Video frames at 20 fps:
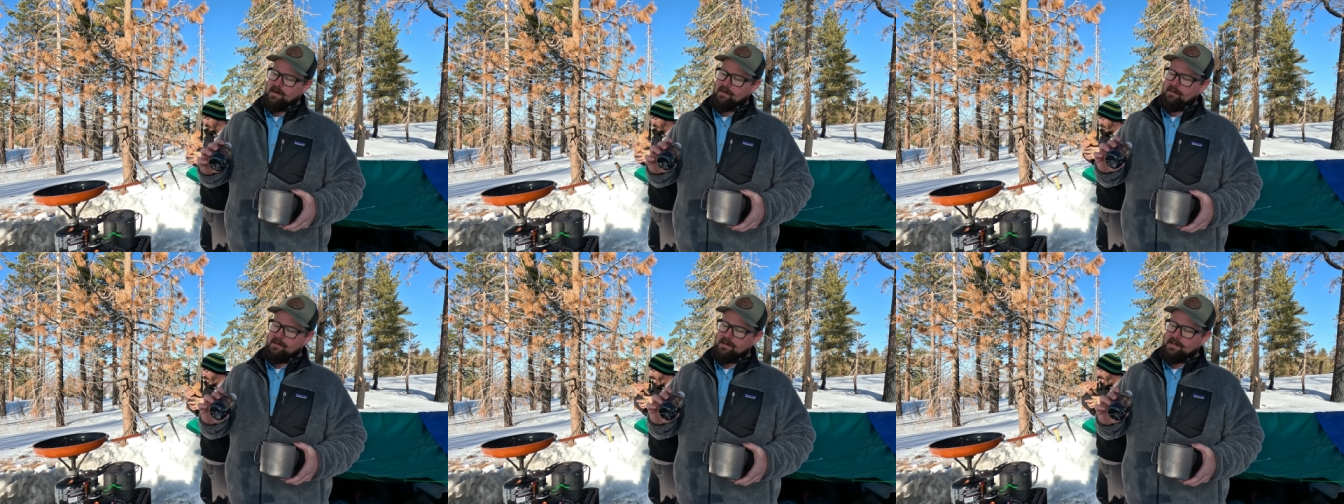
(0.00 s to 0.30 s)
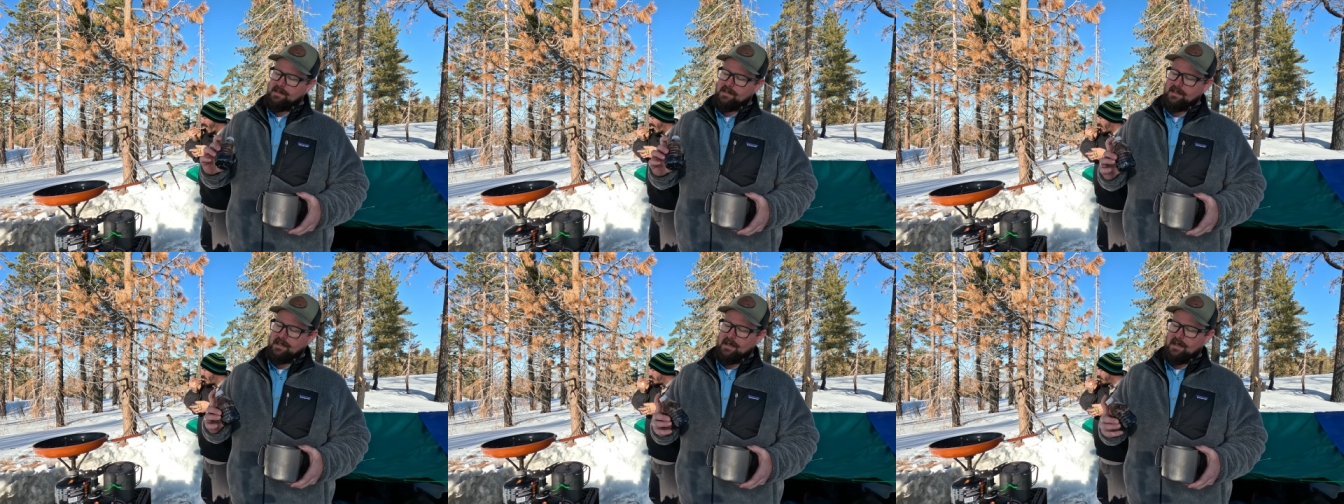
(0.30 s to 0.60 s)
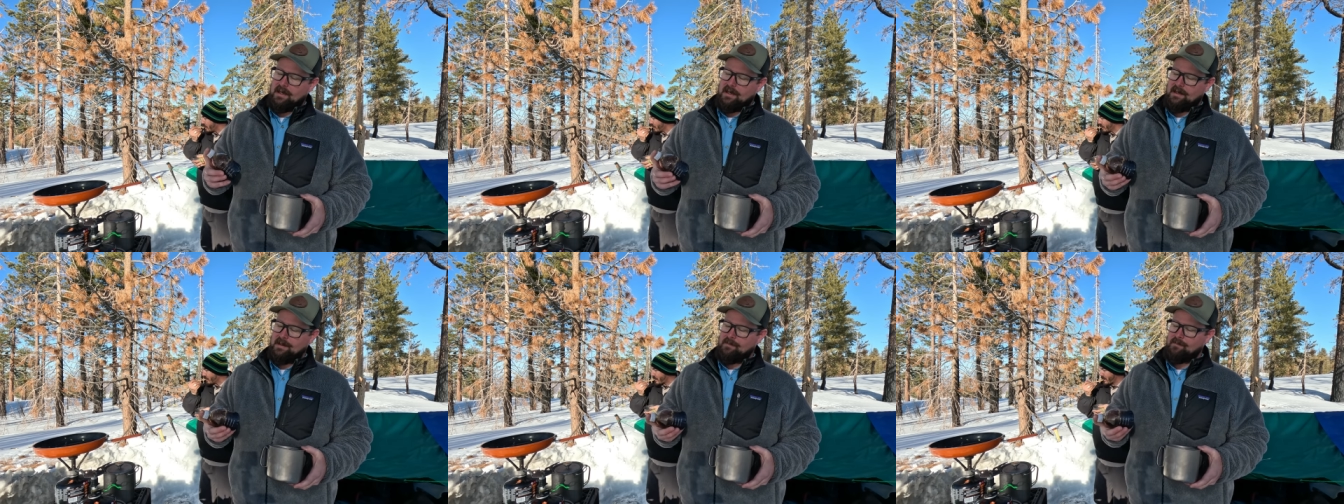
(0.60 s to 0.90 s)
that was
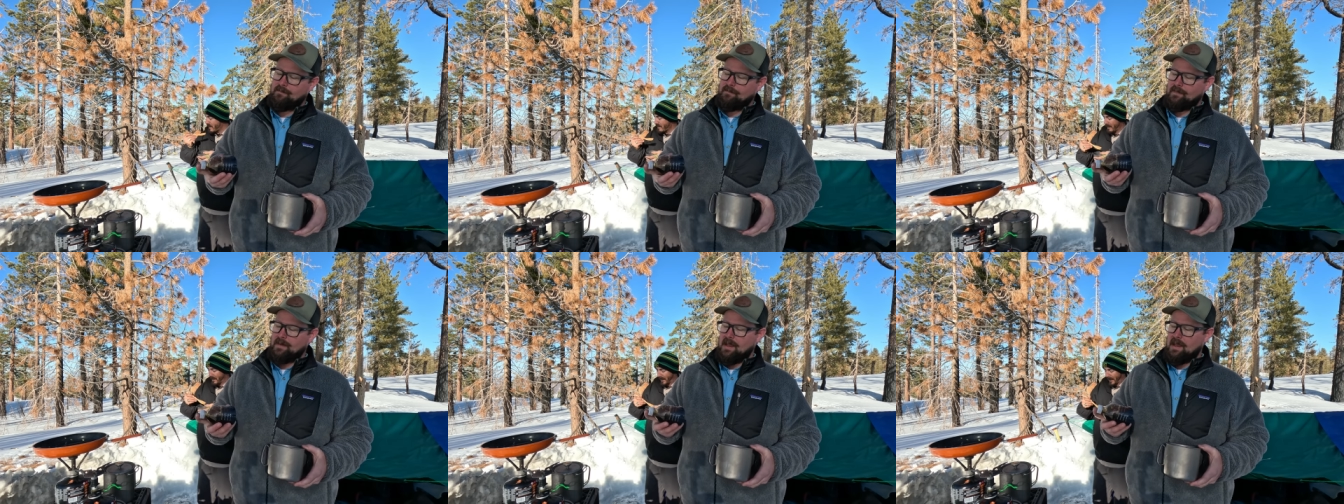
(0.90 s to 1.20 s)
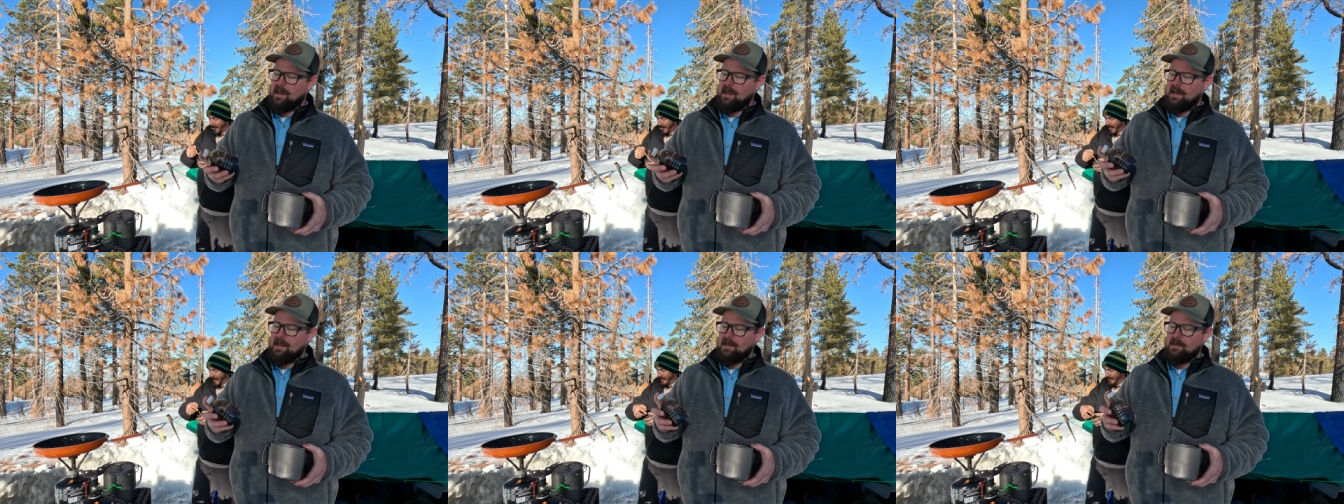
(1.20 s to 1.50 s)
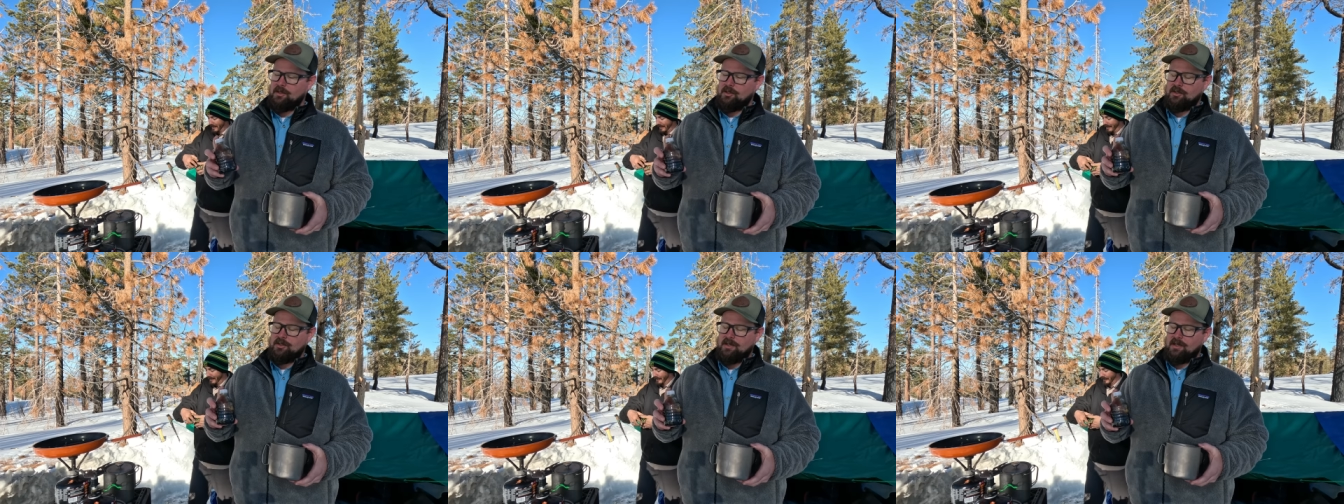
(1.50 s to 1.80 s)
uh,
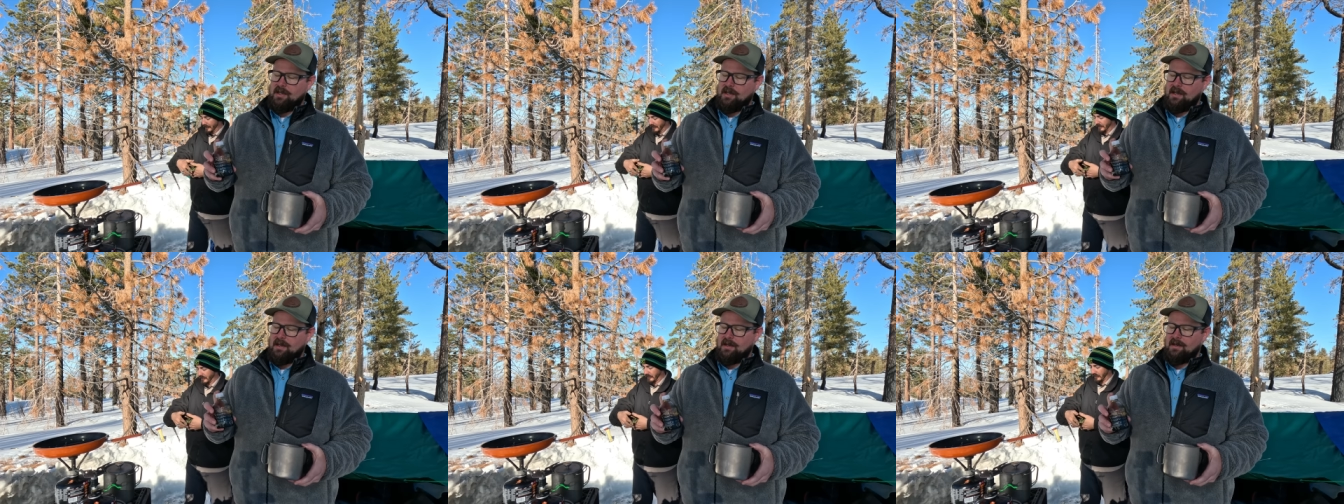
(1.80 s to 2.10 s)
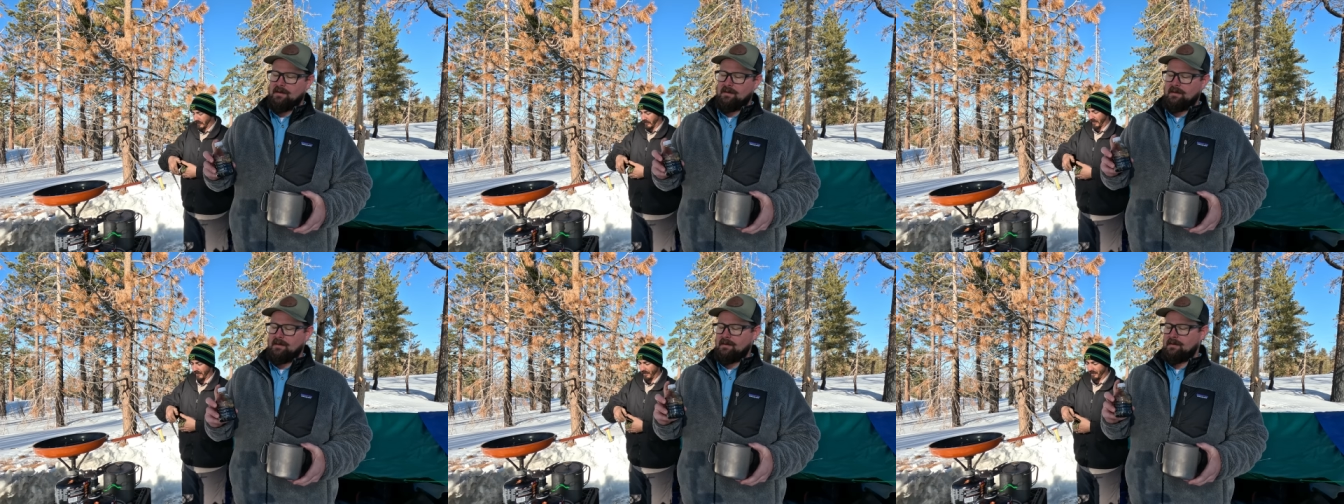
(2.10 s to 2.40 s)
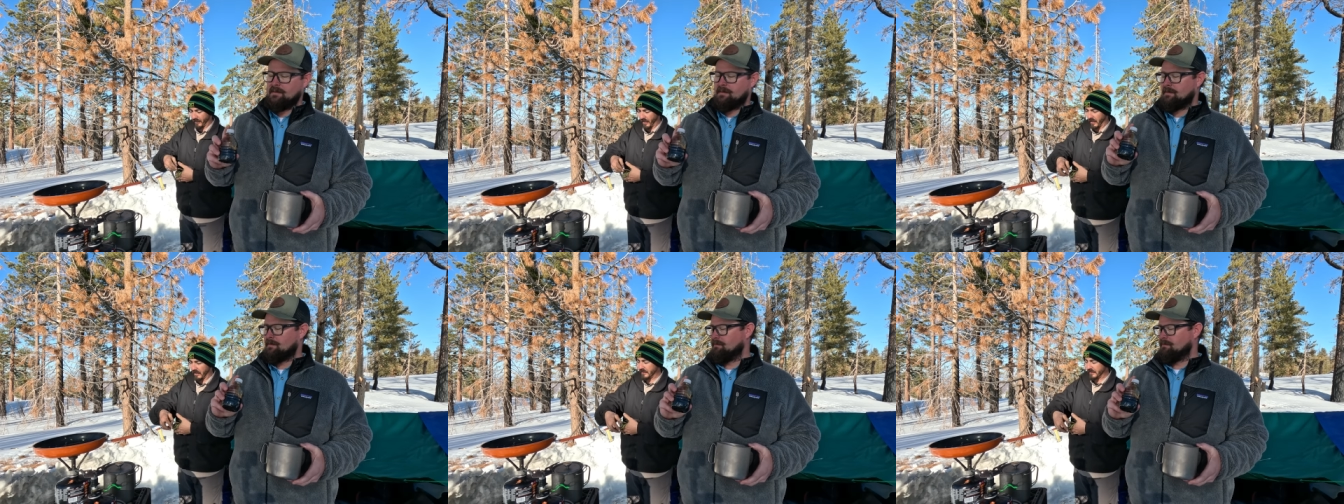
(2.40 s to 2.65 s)
aged in